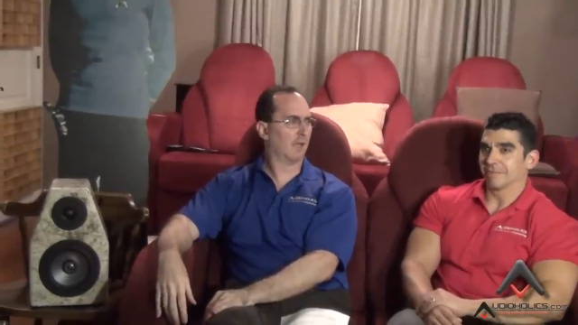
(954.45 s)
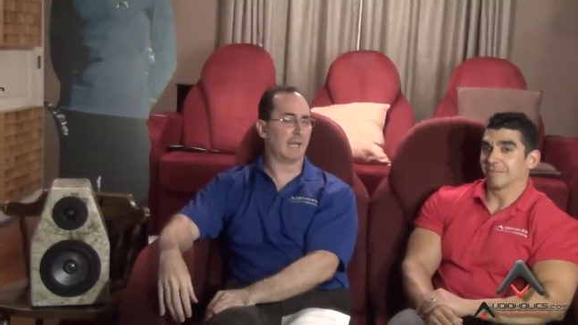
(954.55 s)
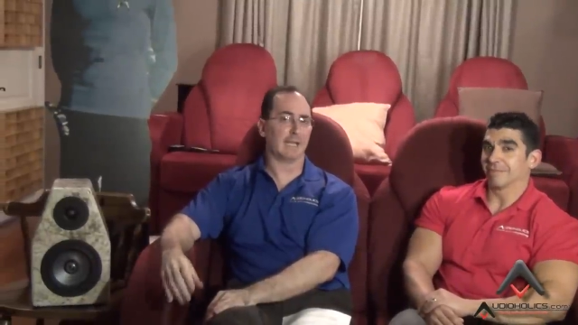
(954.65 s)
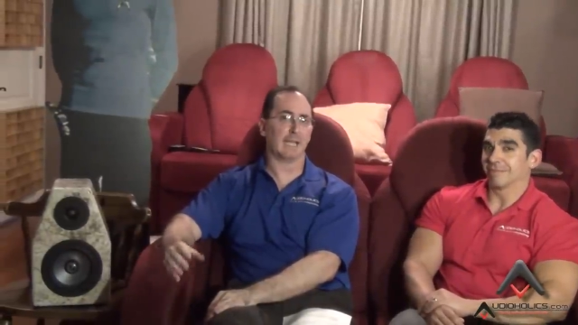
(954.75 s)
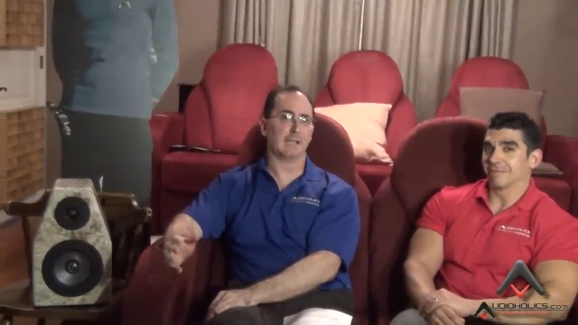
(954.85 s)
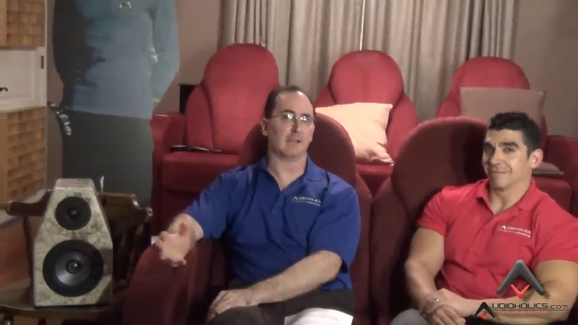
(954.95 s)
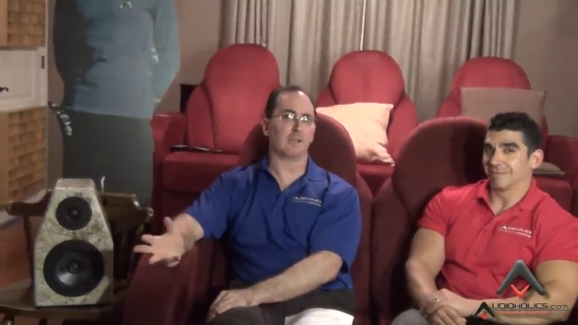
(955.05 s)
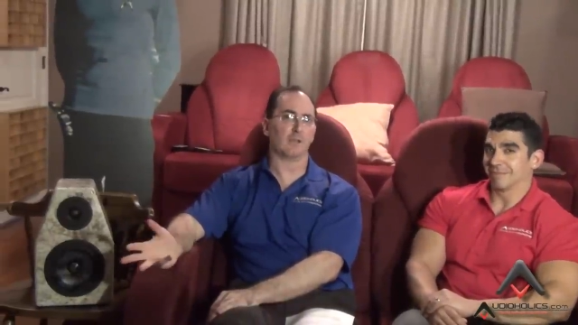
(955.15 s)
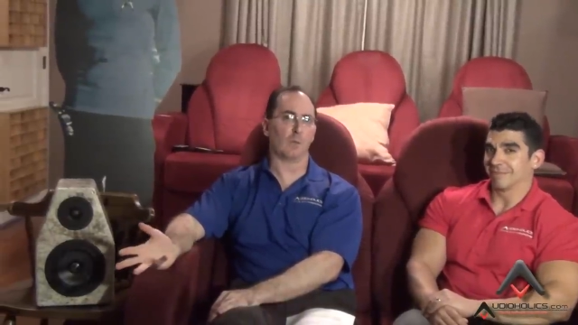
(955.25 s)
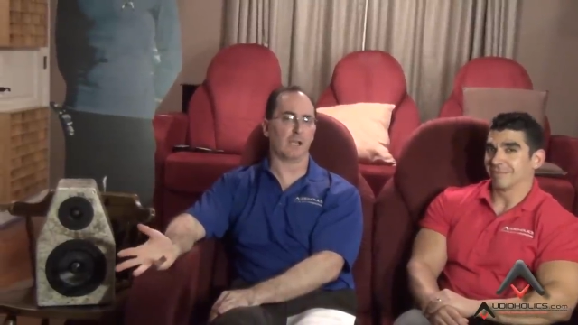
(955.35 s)
Speaker 1: And again, this
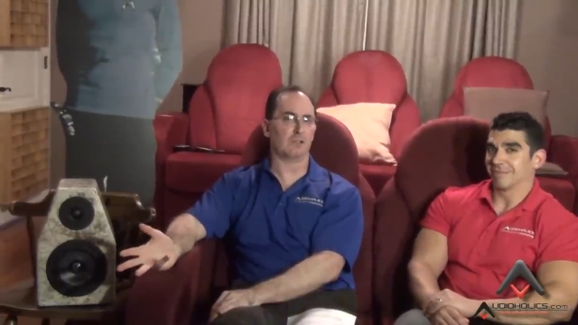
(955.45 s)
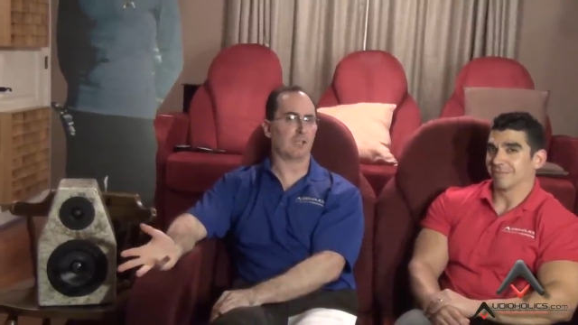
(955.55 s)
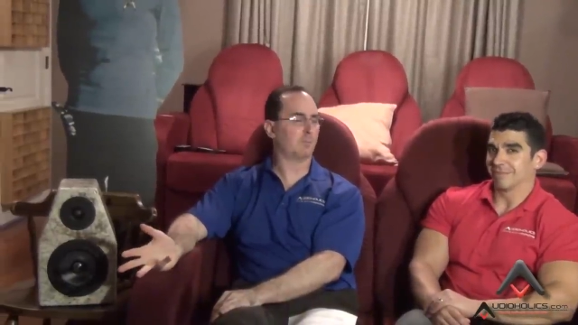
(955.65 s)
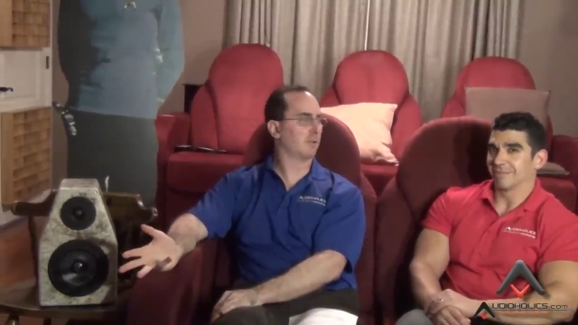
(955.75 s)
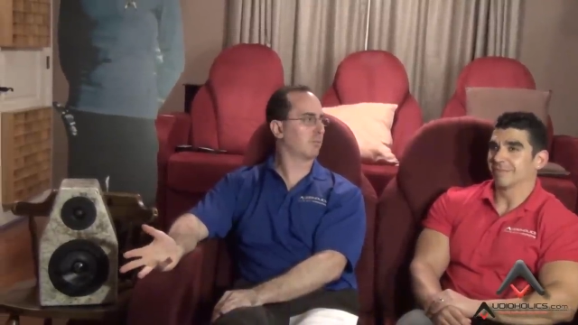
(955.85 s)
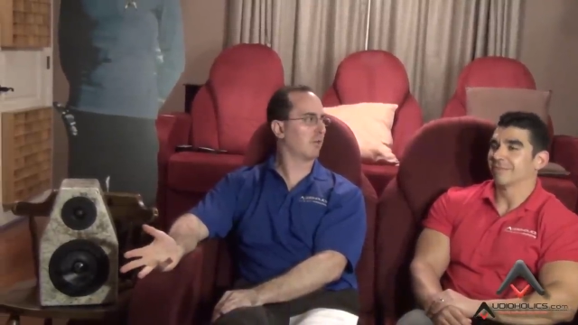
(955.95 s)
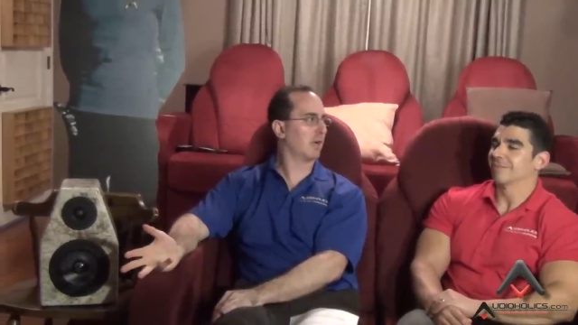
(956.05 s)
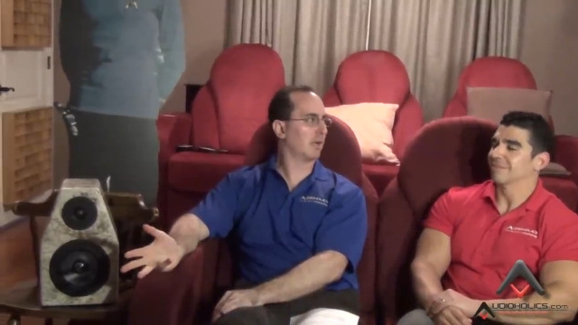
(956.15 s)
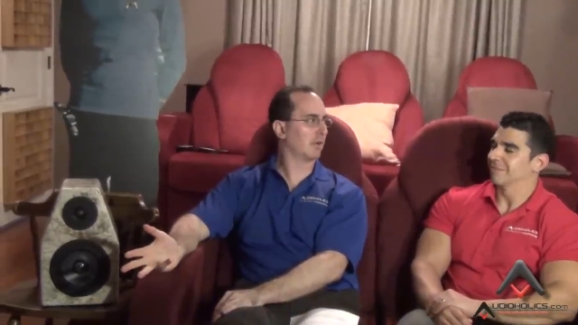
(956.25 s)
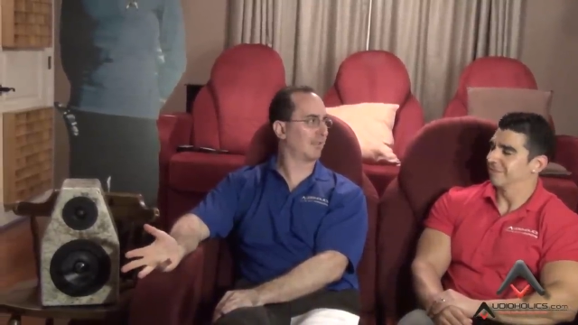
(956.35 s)
is a way to cheapen the
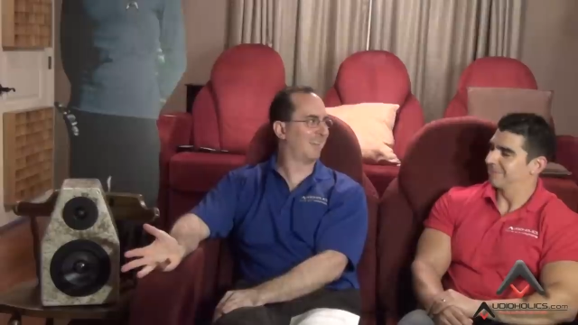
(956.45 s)
product.